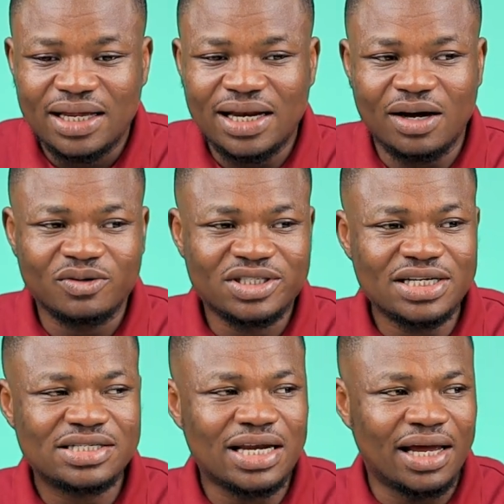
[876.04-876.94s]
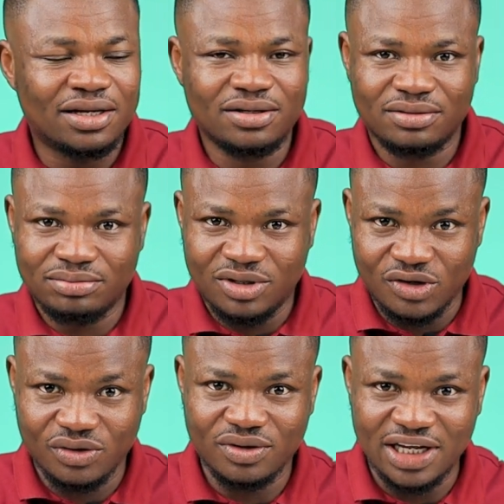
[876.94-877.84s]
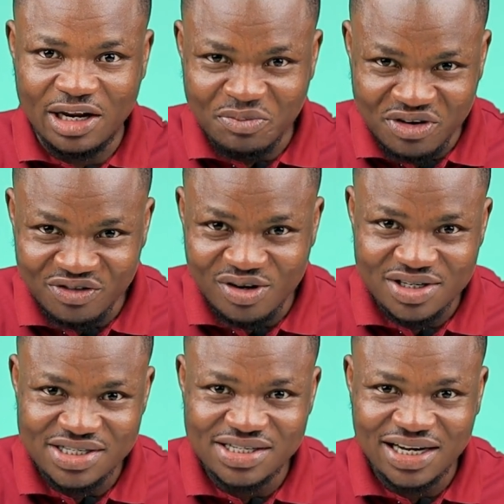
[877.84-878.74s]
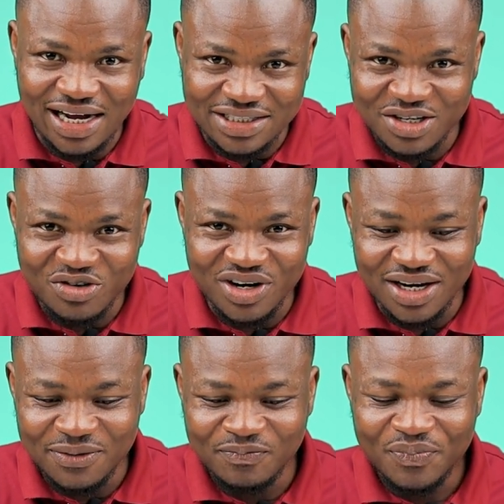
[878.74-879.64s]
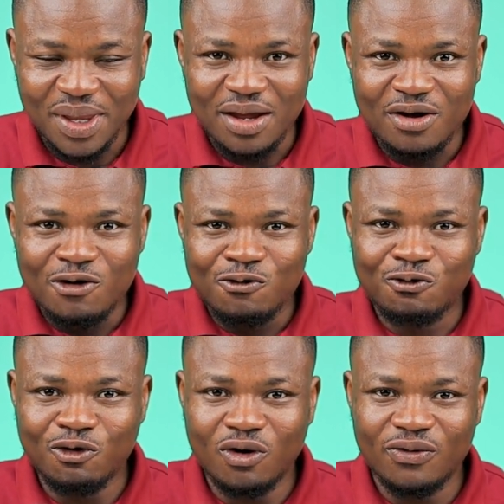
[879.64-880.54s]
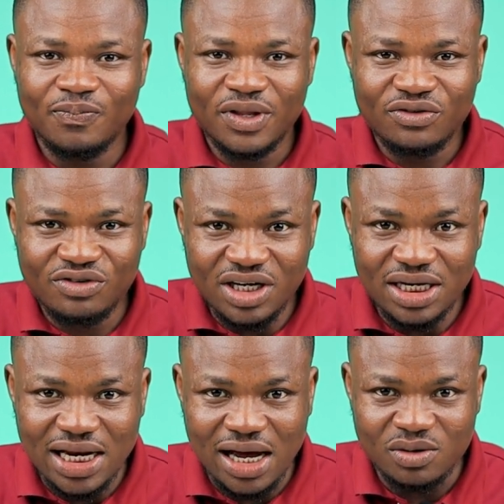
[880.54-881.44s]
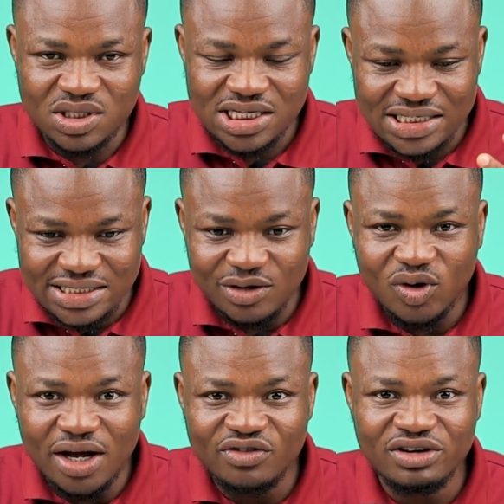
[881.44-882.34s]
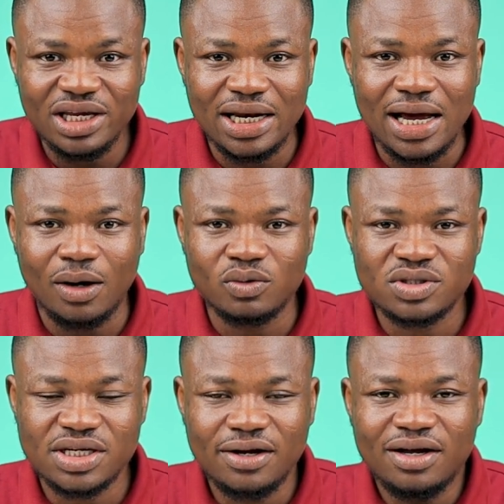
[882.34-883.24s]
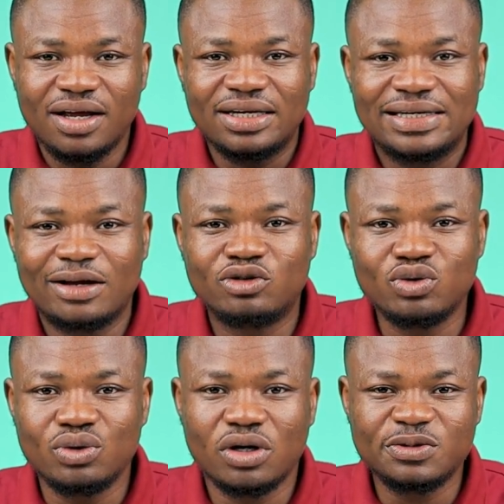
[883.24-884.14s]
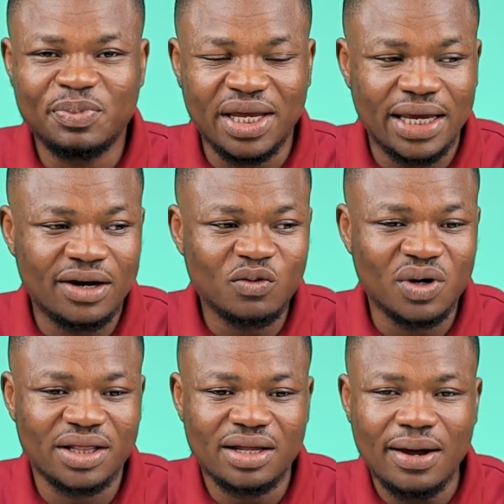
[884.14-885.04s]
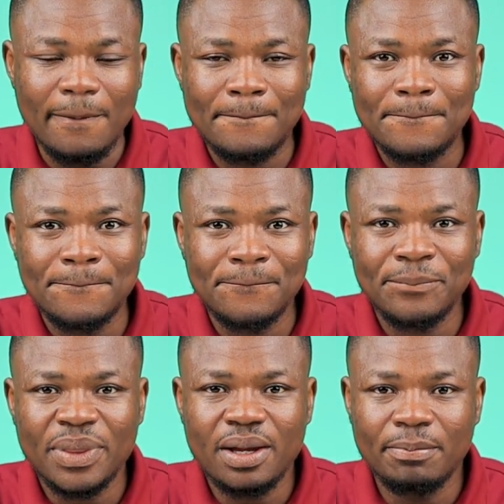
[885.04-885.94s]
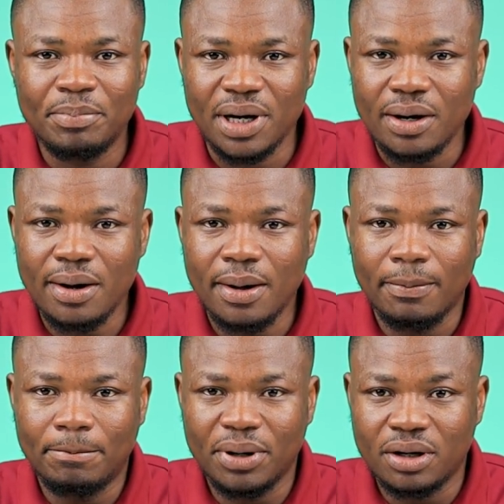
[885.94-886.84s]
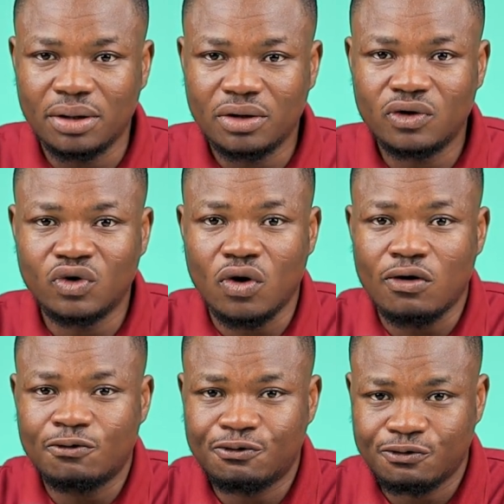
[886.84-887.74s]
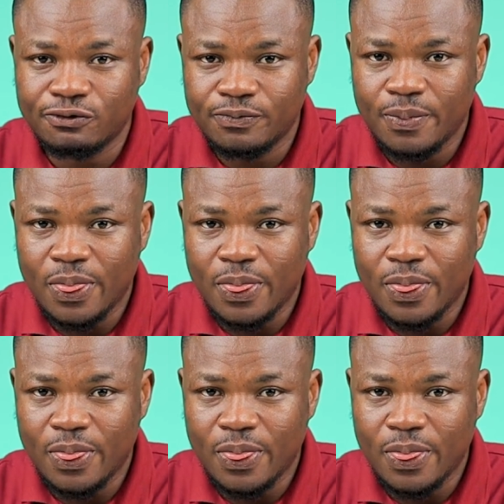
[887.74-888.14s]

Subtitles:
Now, just like, in the previous category, for Twi nouns, singular Twi nouns that do not begin with n, b, p, nor f,